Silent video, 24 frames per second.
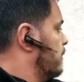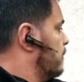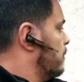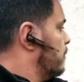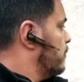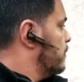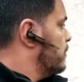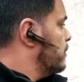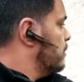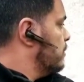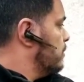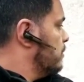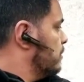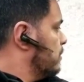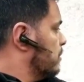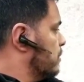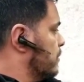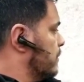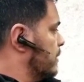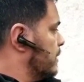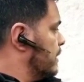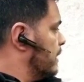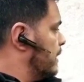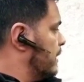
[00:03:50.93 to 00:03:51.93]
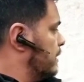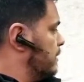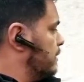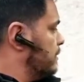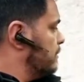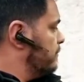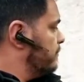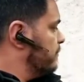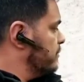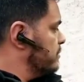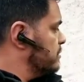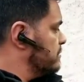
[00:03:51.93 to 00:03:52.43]
When you're going ahead on
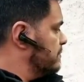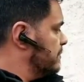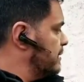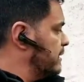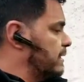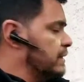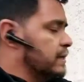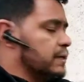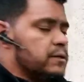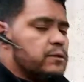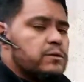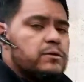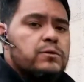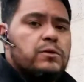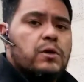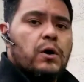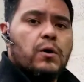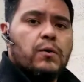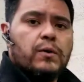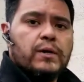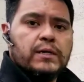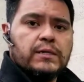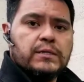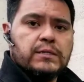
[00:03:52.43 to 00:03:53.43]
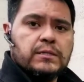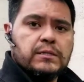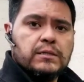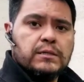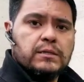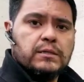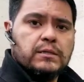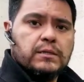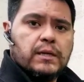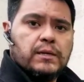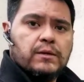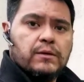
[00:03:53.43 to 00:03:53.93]
the first bead and you notice
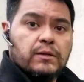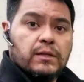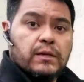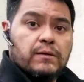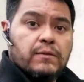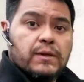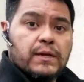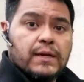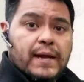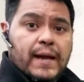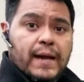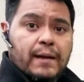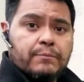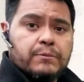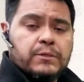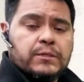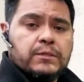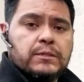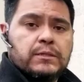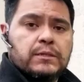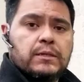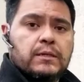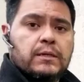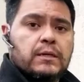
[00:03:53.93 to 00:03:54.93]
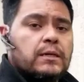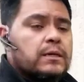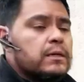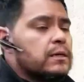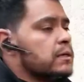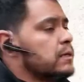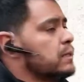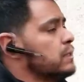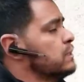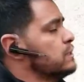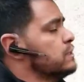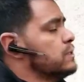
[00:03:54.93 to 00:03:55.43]
that you're leaving gaps,
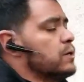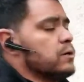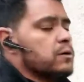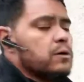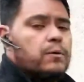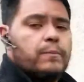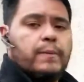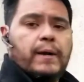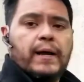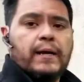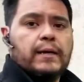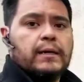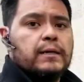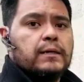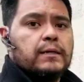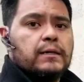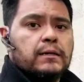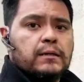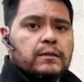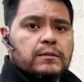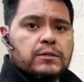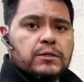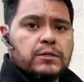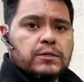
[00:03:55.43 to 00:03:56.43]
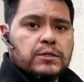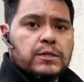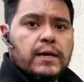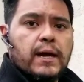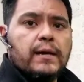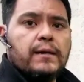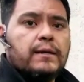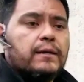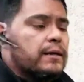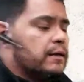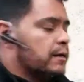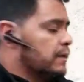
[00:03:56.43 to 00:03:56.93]
don't go back just yet.
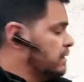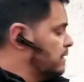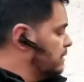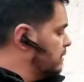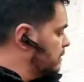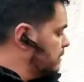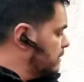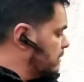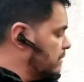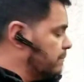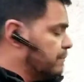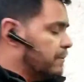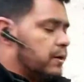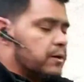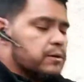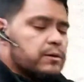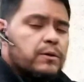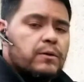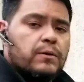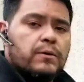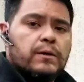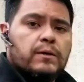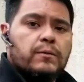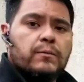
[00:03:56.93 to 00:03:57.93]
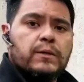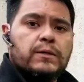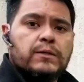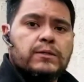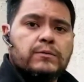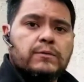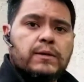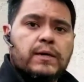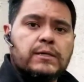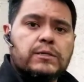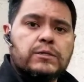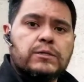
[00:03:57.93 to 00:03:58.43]
Keep on going in one
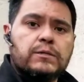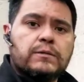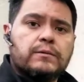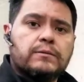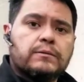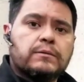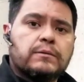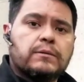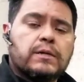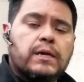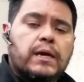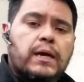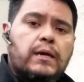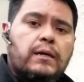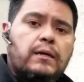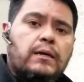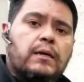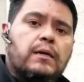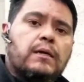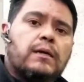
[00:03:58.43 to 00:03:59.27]
direction, okay?